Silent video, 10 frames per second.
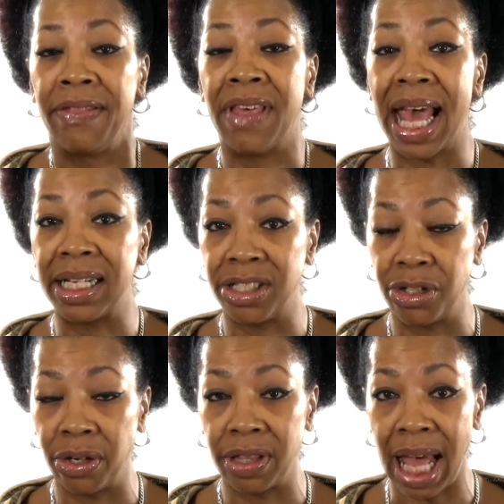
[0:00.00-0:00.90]
That is
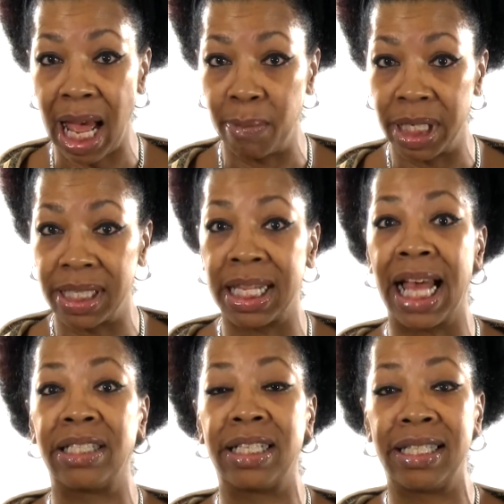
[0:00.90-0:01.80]
your thymus.
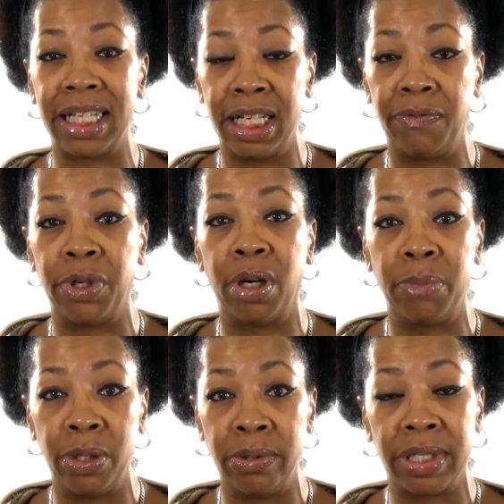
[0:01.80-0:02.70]
That's the seat of your
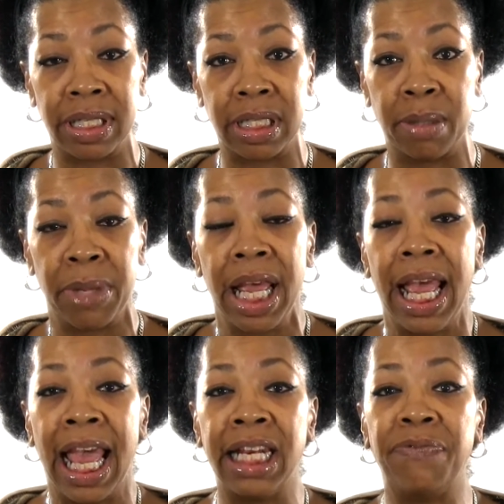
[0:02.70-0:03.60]
immune system.
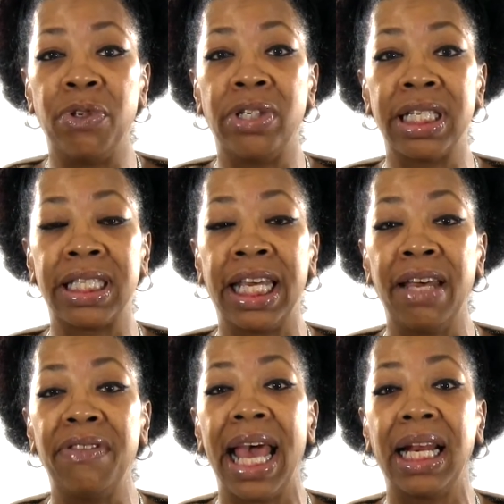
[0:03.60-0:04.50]
And if you just
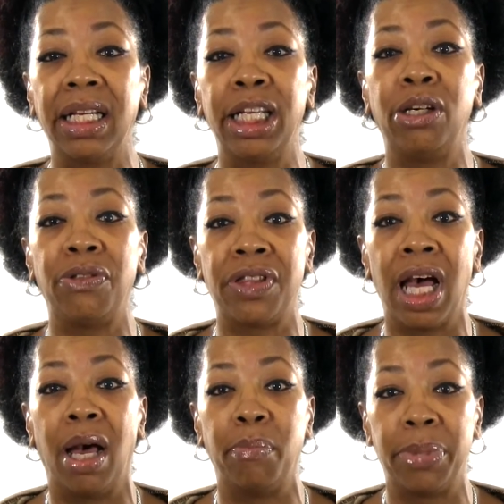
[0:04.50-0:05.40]
give that a little
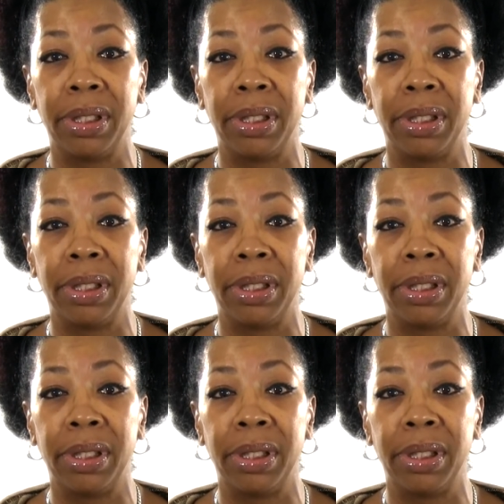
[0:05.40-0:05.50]
thump,